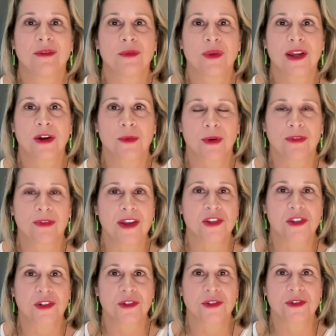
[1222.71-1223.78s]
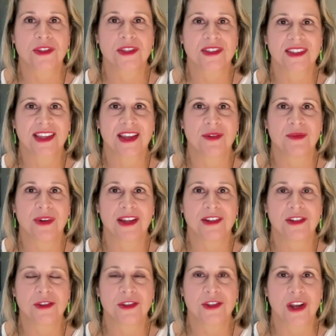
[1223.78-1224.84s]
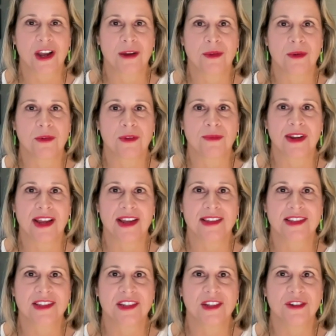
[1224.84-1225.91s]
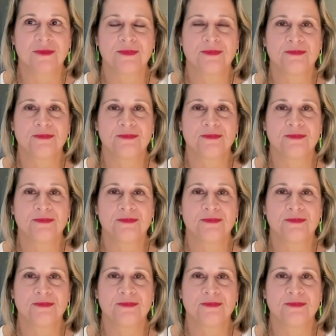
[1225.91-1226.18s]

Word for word: we are professionals and we do the job that we've been asked to do.